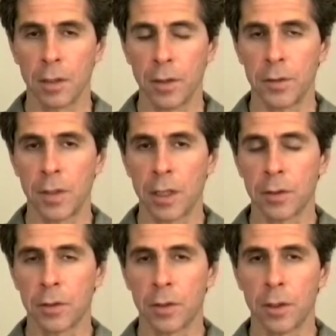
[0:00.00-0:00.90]
the
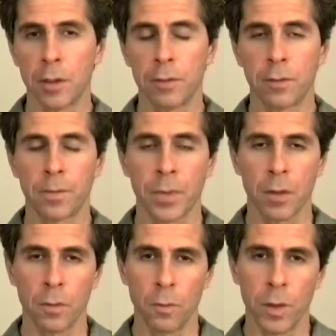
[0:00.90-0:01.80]
sense of
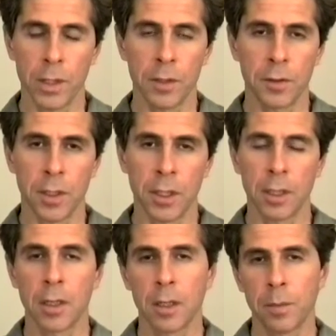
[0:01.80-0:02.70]
witnessing,